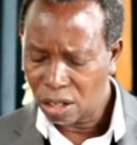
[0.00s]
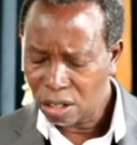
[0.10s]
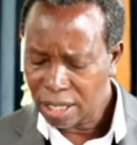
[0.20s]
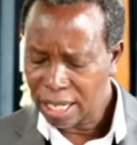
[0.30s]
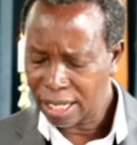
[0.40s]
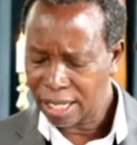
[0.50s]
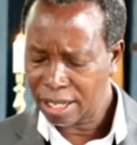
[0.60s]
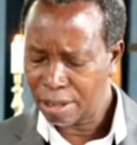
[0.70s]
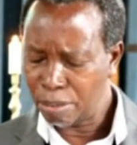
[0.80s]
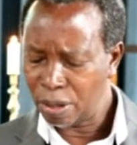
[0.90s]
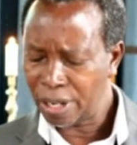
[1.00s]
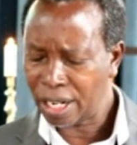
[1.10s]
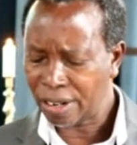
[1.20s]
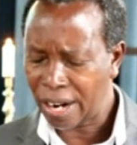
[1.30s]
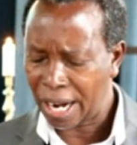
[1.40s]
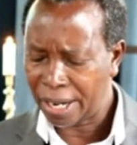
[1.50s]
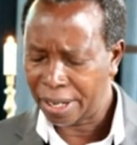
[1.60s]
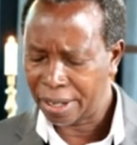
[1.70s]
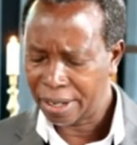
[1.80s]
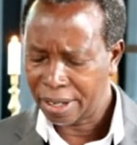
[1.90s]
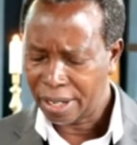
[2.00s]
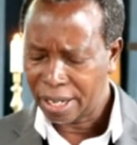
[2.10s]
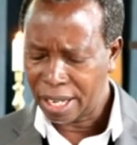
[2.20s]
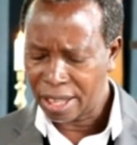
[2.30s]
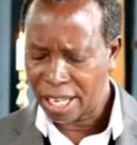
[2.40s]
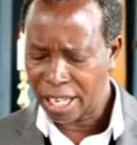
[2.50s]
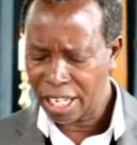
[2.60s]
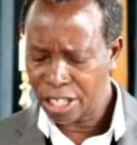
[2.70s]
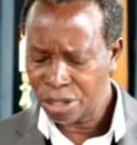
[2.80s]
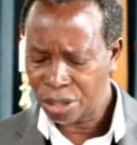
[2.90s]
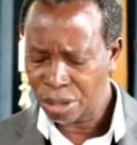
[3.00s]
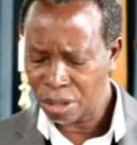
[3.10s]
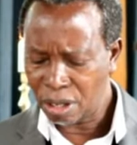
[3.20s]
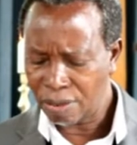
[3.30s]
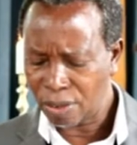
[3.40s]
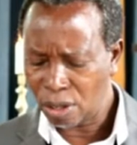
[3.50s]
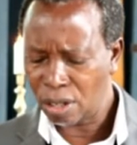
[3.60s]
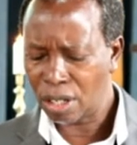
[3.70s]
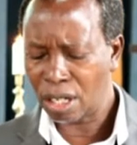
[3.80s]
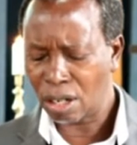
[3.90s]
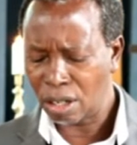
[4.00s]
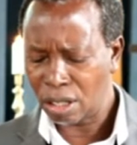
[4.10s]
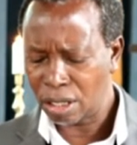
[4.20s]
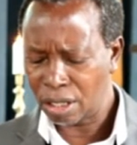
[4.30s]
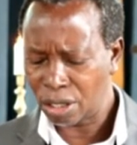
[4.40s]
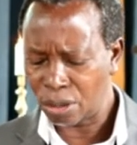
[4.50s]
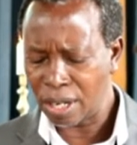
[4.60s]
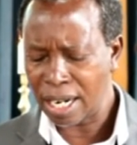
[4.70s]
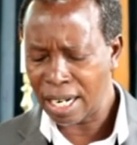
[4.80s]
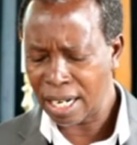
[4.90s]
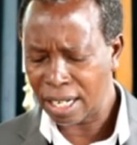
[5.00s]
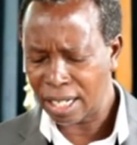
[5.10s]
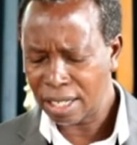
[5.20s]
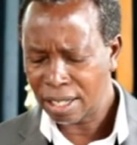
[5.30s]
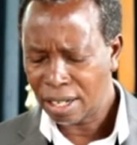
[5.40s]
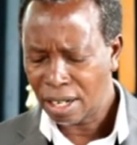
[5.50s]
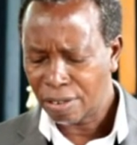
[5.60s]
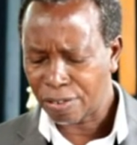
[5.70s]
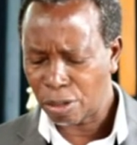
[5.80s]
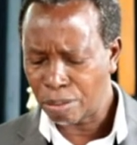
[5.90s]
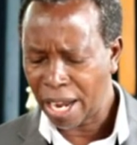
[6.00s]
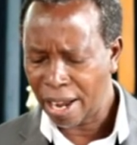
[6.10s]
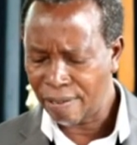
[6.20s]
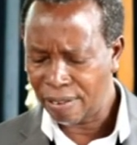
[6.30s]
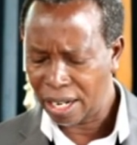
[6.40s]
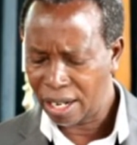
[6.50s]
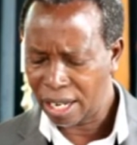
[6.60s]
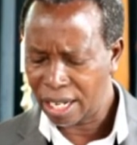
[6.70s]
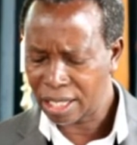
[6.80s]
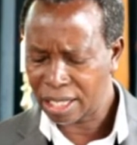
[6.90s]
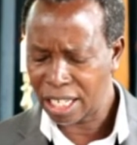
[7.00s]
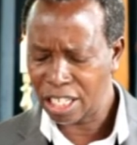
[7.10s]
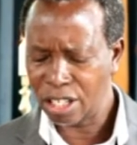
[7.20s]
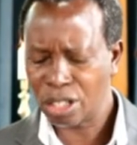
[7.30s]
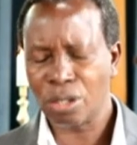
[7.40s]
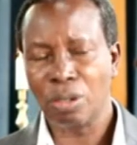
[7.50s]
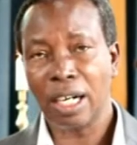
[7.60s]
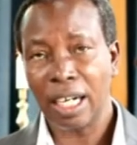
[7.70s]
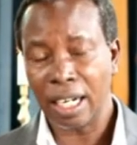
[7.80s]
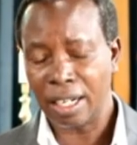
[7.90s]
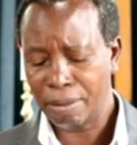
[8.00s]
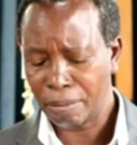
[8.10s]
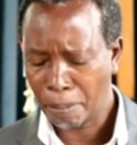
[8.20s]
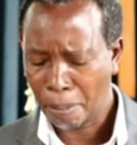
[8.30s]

God heard the boy cry, and the angel of God called to Hagar from heaven and said to her,